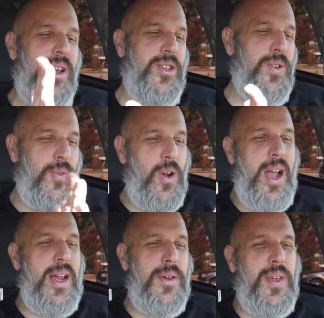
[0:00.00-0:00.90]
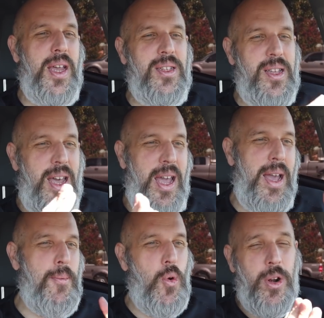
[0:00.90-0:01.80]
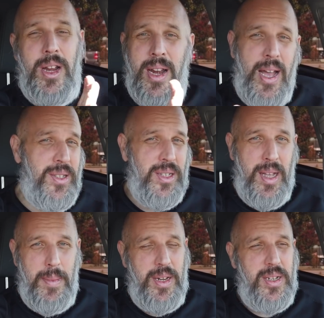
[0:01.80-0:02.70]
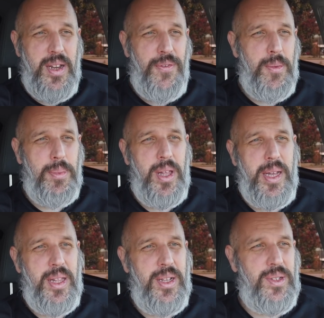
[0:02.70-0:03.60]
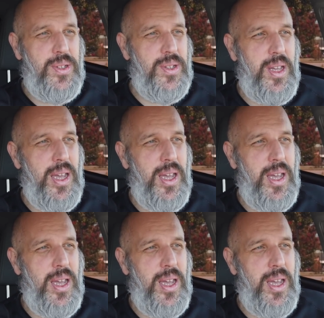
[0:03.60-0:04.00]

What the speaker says: a variety of things. I am organizing them into different playlists,